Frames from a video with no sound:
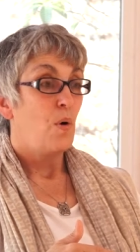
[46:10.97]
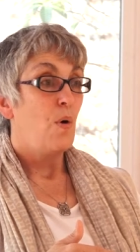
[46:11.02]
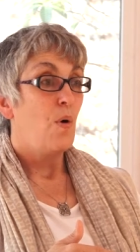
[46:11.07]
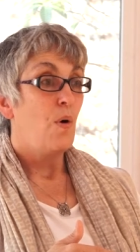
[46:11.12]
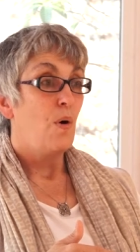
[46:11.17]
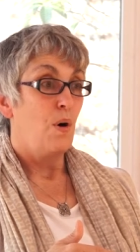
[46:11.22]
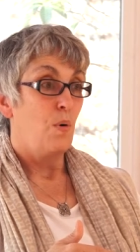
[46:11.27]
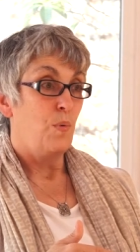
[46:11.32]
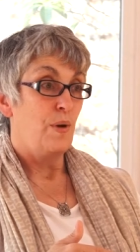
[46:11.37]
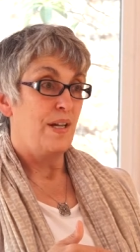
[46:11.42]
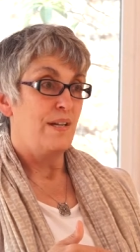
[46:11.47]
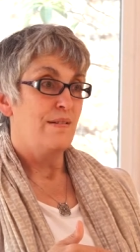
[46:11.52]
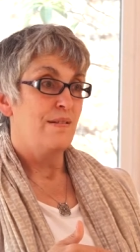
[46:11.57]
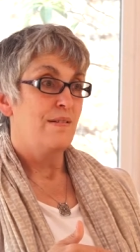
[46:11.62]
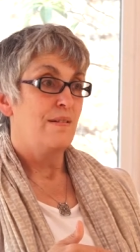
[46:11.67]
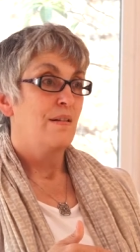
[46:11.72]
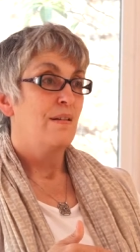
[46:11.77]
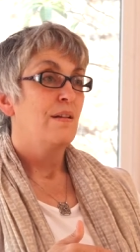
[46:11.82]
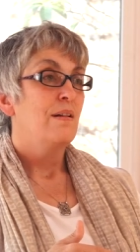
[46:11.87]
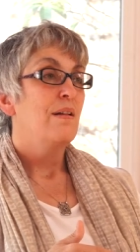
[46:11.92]

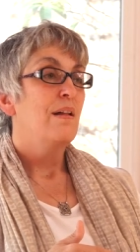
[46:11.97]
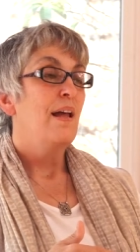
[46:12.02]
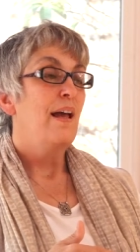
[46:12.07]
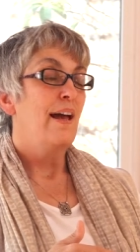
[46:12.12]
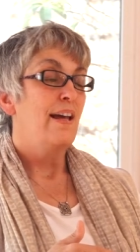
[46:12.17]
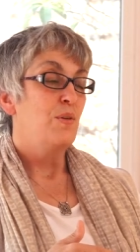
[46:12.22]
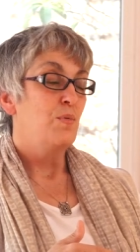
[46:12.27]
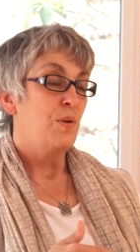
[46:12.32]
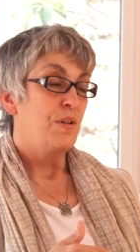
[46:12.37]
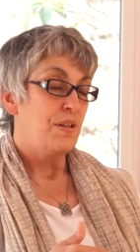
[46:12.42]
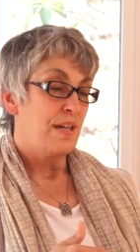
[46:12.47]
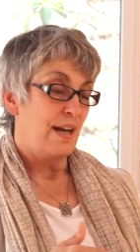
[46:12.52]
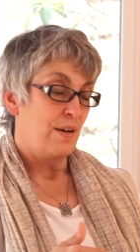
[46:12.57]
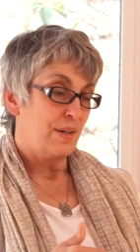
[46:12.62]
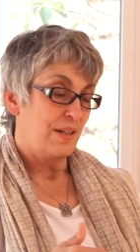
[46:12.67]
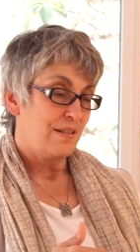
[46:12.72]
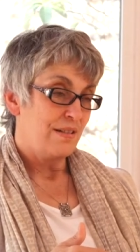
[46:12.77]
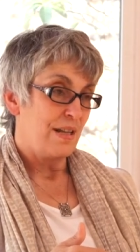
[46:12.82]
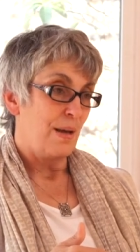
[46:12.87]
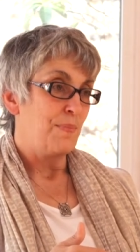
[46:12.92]
Always and without
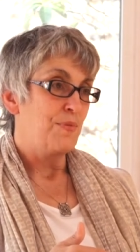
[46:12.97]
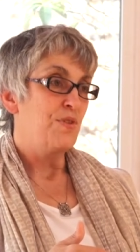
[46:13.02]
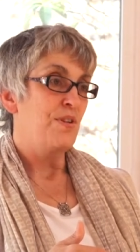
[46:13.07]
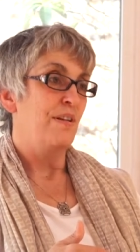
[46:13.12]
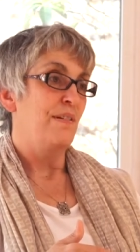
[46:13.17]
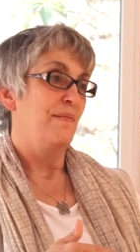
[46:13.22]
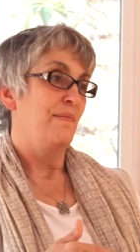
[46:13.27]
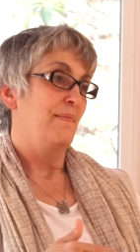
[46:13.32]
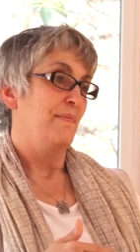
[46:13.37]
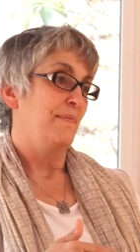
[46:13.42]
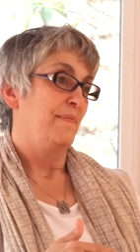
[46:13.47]
exception.